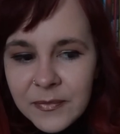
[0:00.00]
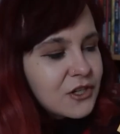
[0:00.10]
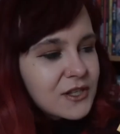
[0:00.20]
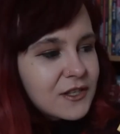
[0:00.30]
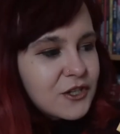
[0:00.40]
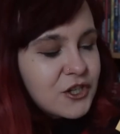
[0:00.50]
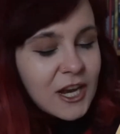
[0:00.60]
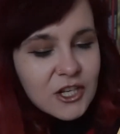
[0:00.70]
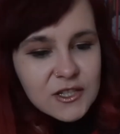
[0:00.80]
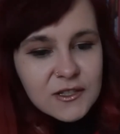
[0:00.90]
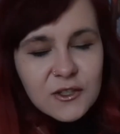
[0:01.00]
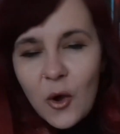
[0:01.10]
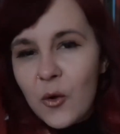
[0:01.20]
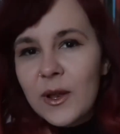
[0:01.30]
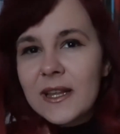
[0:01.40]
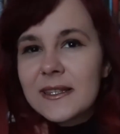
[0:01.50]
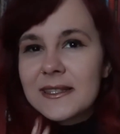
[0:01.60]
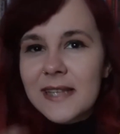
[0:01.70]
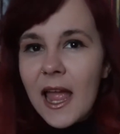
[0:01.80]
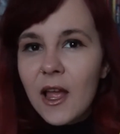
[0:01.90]
He just changes tone and
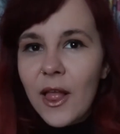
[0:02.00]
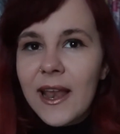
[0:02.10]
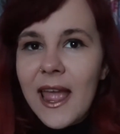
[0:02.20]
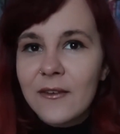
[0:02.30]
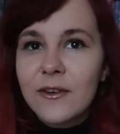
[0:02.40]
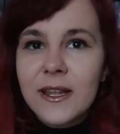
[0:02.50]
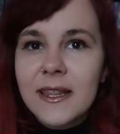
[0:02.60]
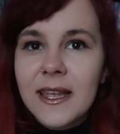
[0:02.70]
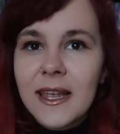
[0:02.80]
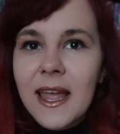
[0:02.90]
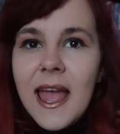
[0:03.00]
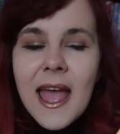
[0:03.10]
style and everything.